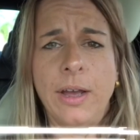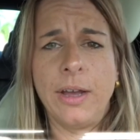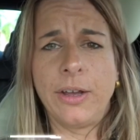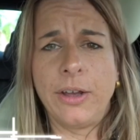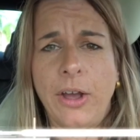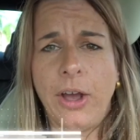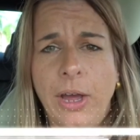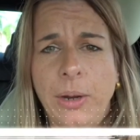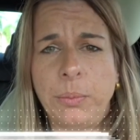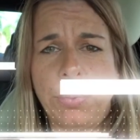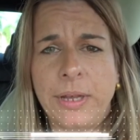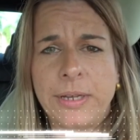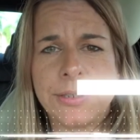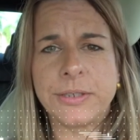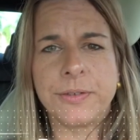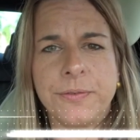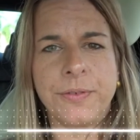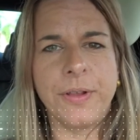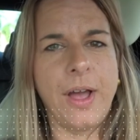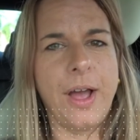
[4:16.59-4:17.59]
God bless
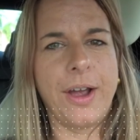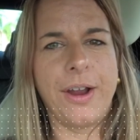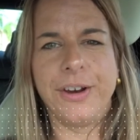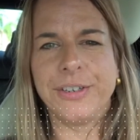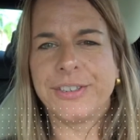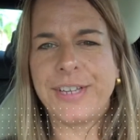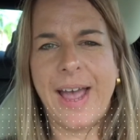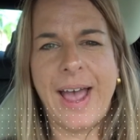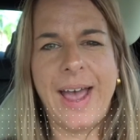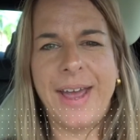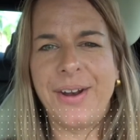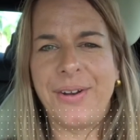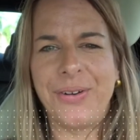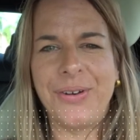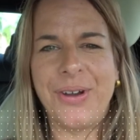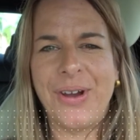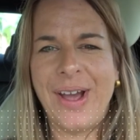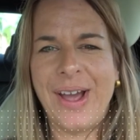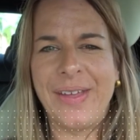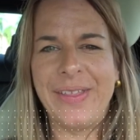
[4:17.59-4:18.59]
the vloggers. I don't
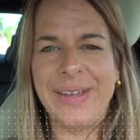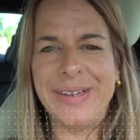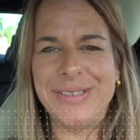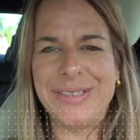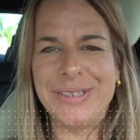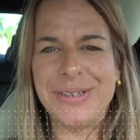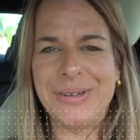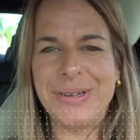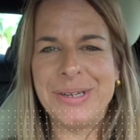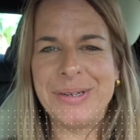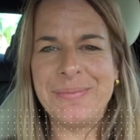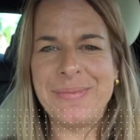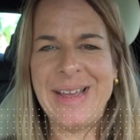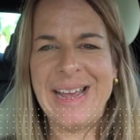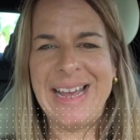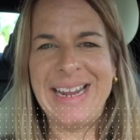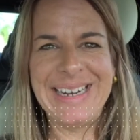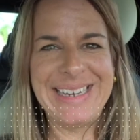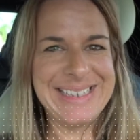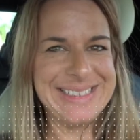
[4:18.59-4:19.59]
know how they do it,
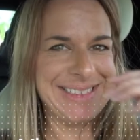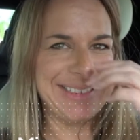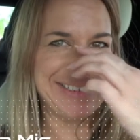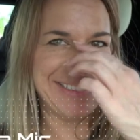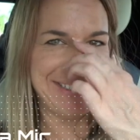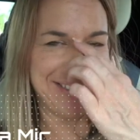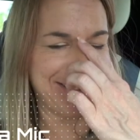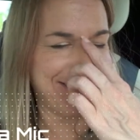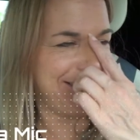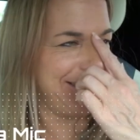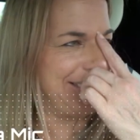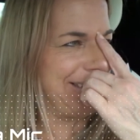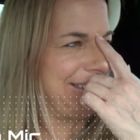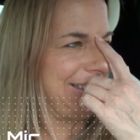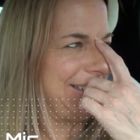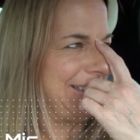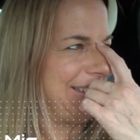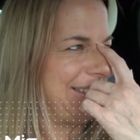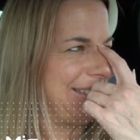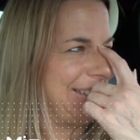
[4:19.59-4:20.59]
man, because it's
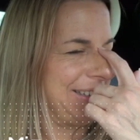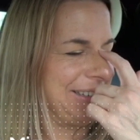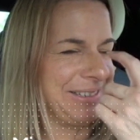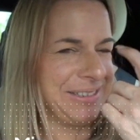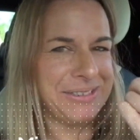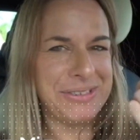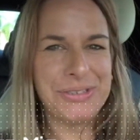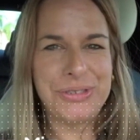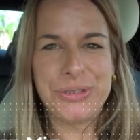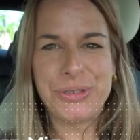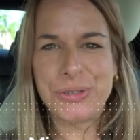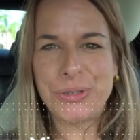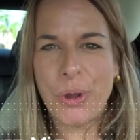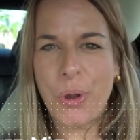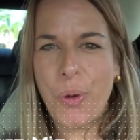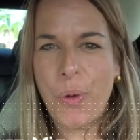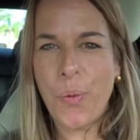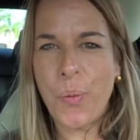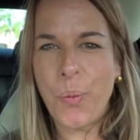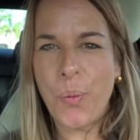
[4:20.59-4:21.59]

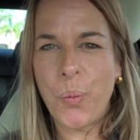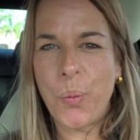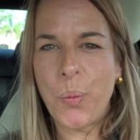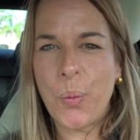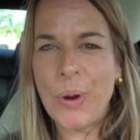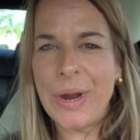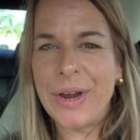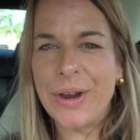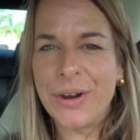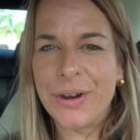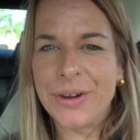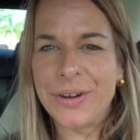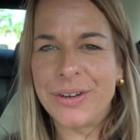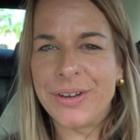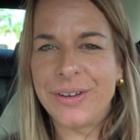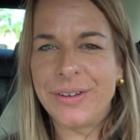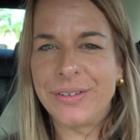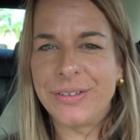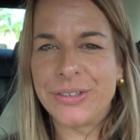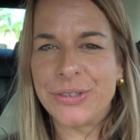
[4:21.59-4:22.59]
so weird
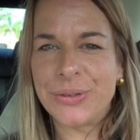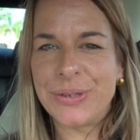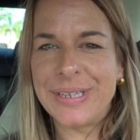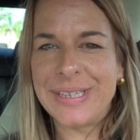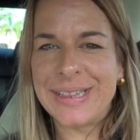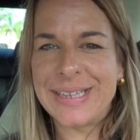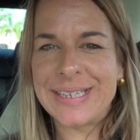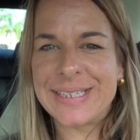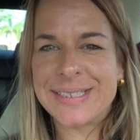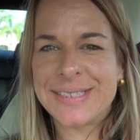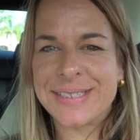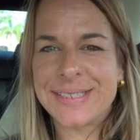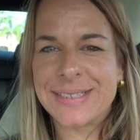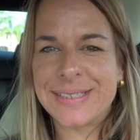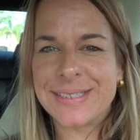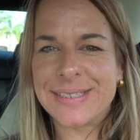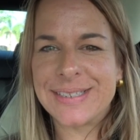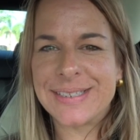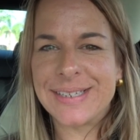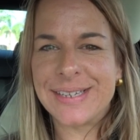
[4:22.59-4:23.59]
doing this
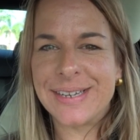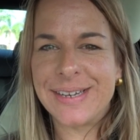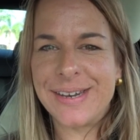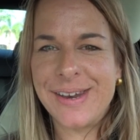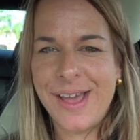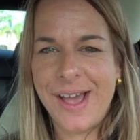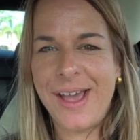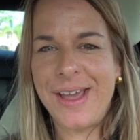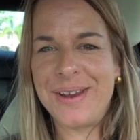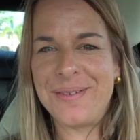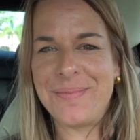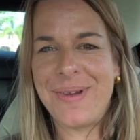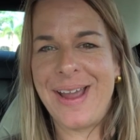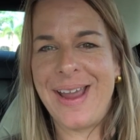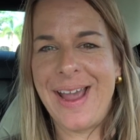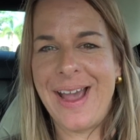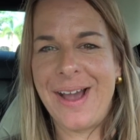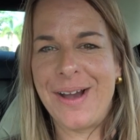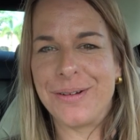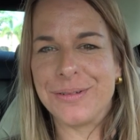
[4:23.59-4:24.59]
not in my
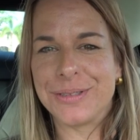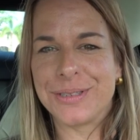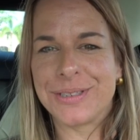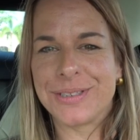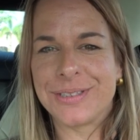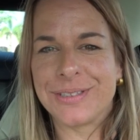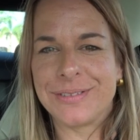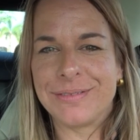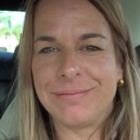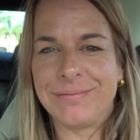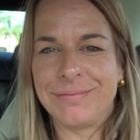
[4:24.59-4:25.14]
house.